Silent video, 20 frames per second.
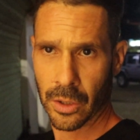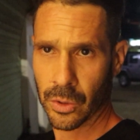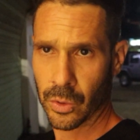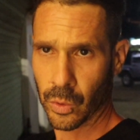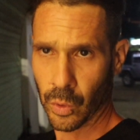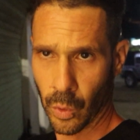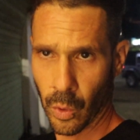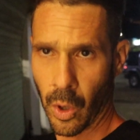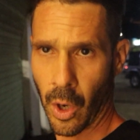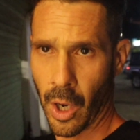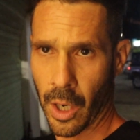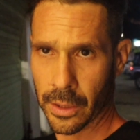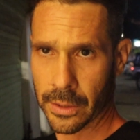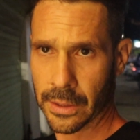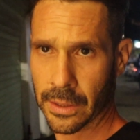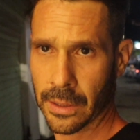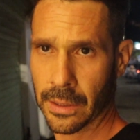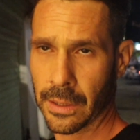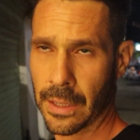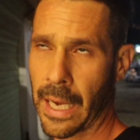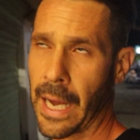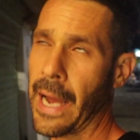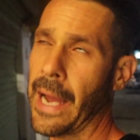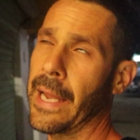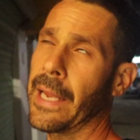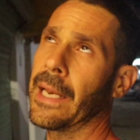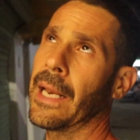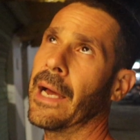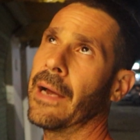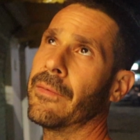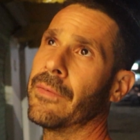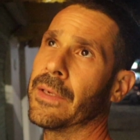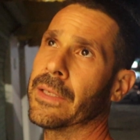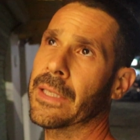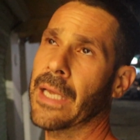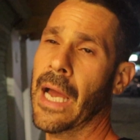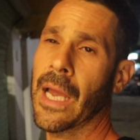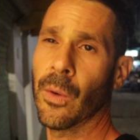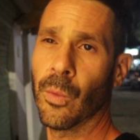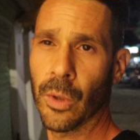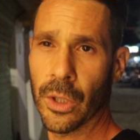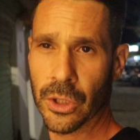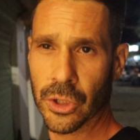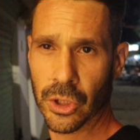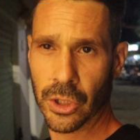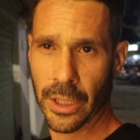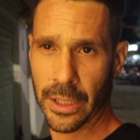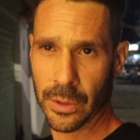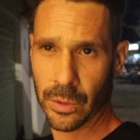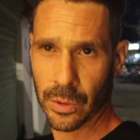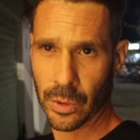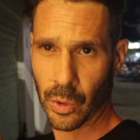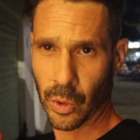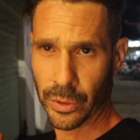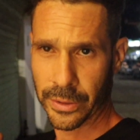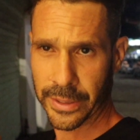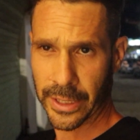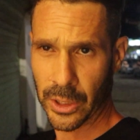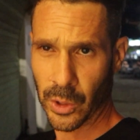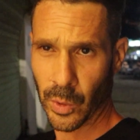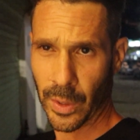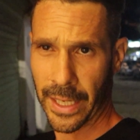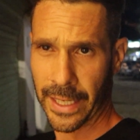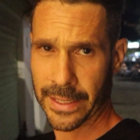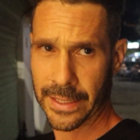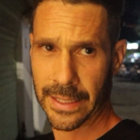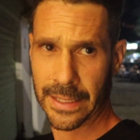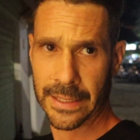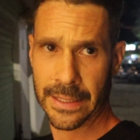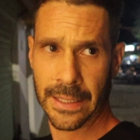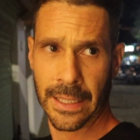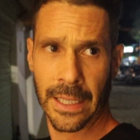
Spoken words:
too hot. I love it. I wish it continued like this.